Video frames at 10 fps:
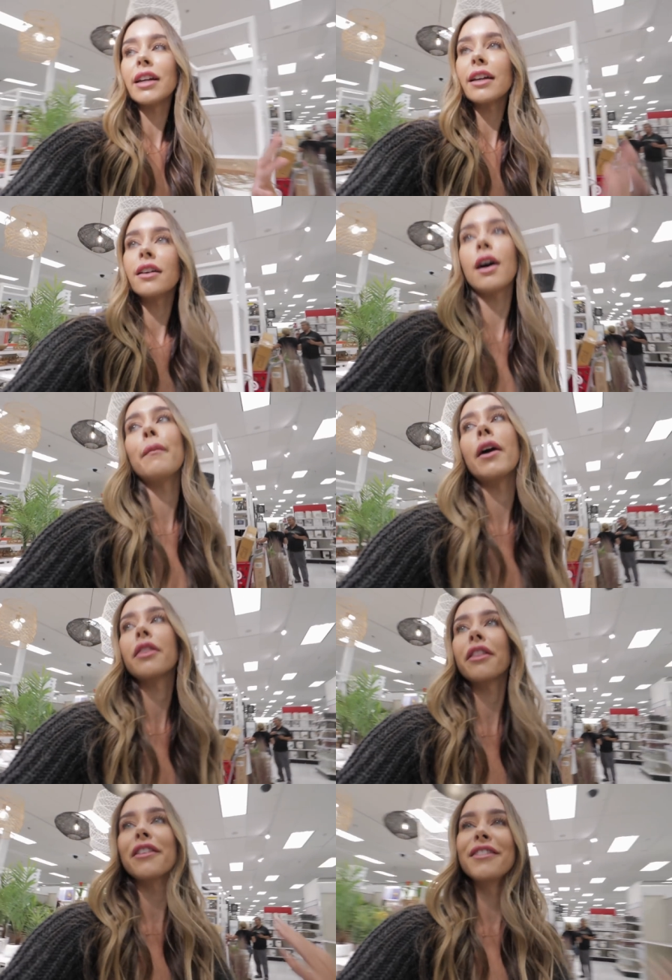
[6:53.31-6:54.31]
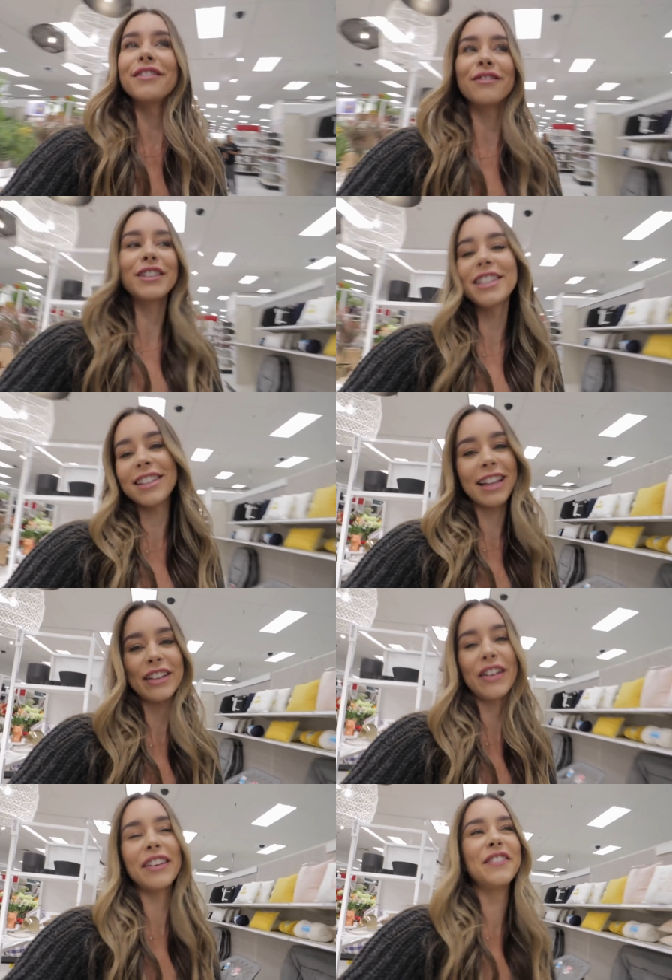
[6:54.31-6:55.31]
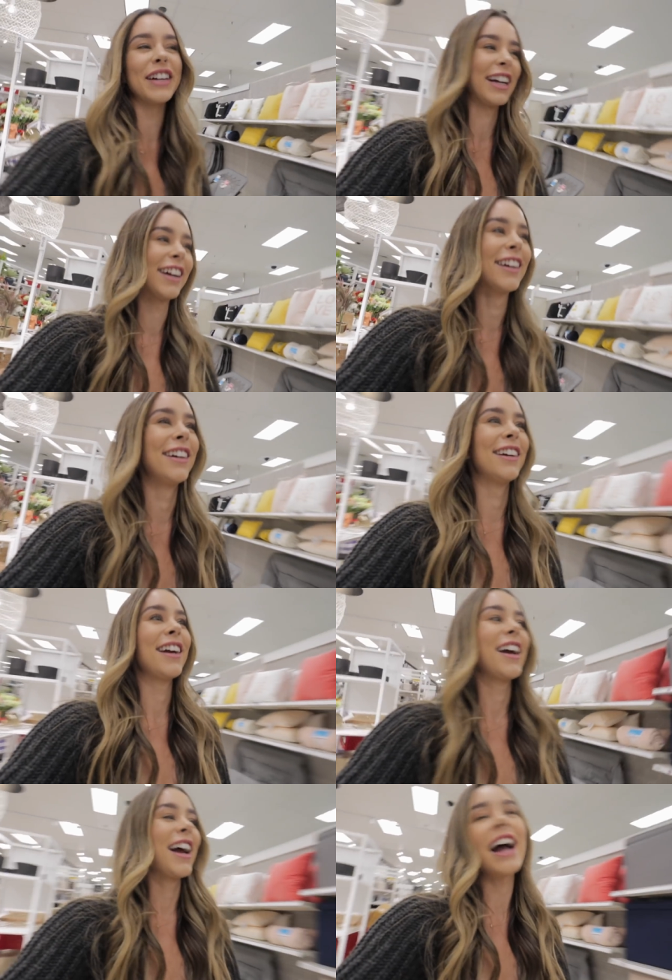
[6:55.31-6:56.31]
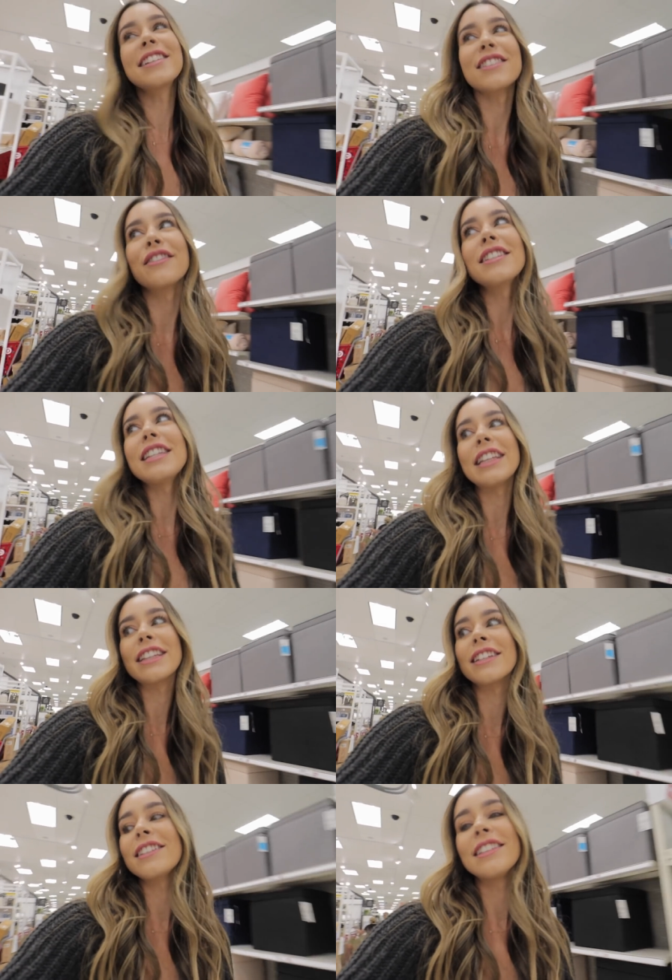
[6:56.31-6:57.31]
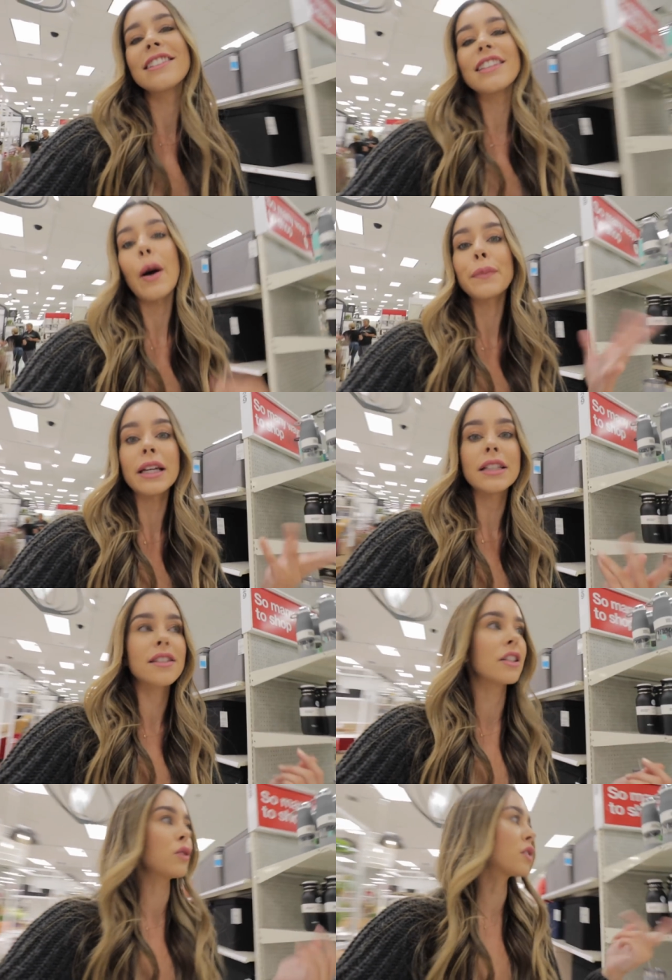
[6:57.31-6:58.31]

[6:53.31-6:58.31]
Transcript: like a month, which isn't that long, but I just always need the, the updates, the new